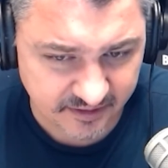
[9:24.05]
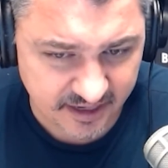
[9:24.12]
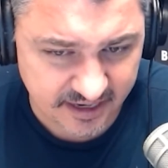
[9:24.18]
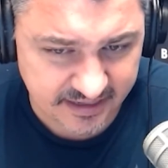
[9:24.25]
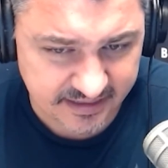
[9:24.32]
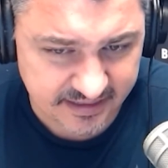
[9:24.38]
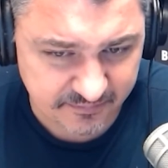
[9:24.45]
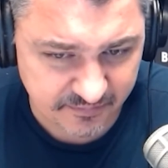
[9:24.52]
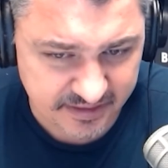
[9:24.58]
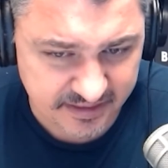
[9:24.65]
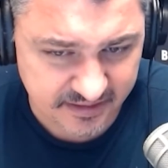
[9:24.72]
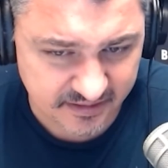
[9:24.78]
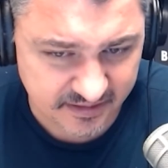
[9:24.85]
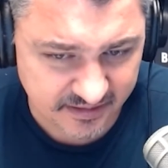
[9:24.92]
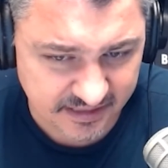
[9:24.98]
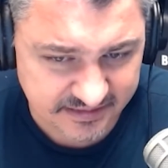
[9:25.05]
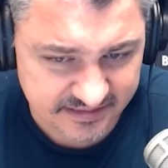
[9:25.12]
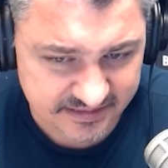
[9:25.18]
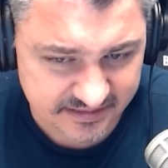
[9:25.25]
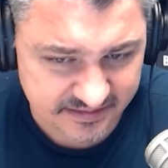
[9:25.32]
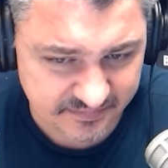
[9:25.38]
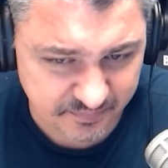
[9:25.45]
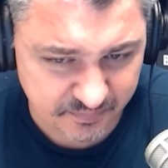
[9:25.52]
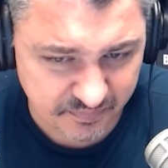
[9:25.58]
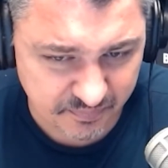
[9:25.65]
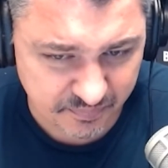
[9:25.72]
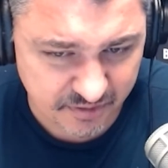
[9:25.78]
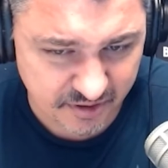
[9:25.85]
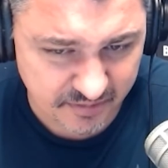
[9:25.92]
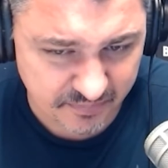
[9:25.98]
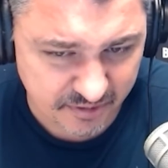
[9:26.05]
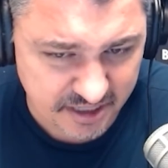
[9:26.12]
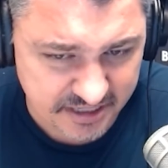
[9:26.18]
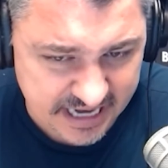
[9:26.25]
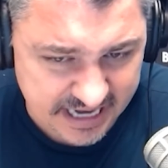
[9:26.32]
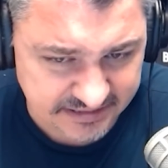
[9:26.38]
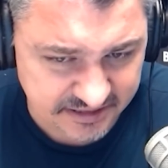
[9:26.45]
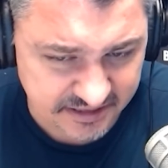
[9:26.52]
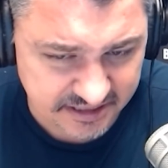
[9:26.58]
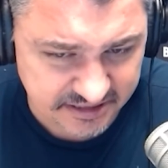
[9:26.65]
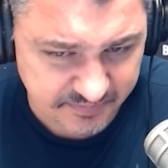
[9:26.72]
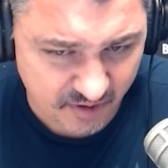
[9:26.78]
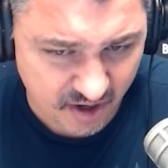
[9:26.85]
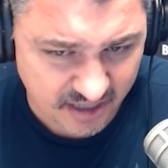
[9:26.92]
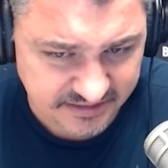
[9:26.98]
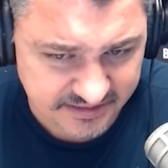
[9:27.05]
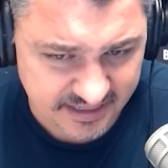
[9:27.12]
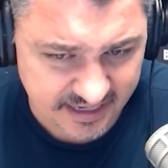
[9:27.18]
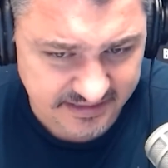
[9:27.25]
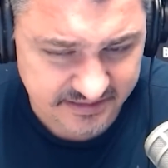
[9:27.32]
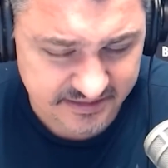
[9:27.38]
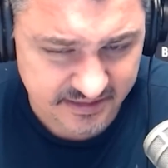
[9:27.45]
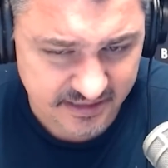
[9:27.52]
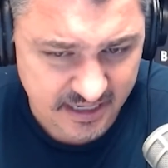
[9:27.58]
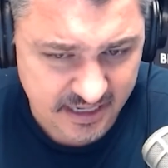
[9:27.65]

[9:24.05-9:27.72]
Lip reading: Like, let's put an end to this process